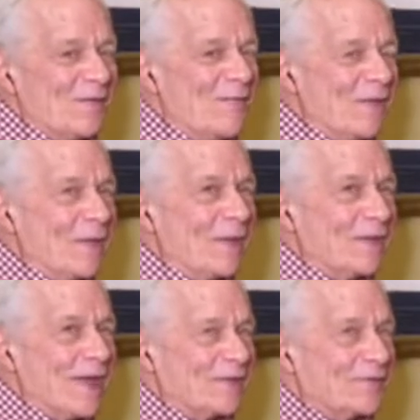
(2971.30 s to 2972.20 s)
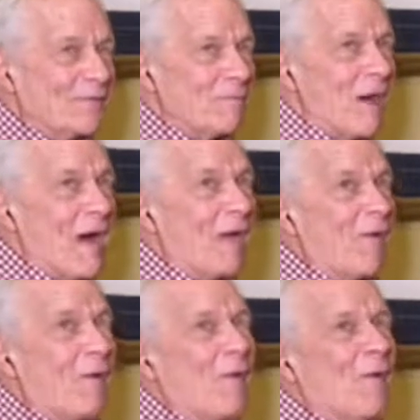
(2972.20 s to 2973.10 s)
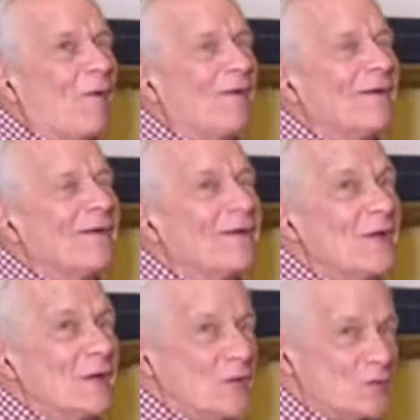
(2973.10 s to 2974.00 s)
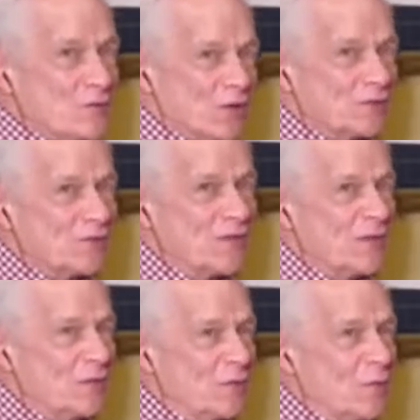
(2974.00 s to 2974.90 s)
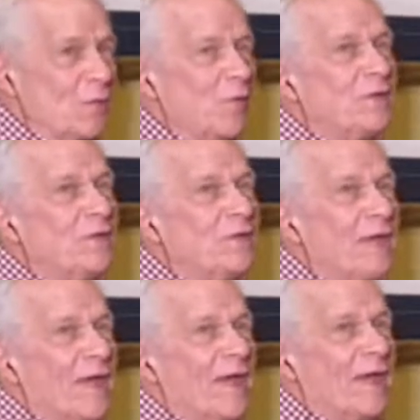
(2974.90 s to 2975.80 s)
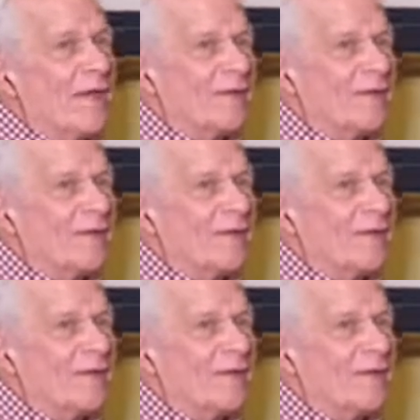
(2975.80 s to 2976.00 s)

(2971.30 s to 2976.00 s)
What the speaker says: fearing not tomorrow, trusting you today.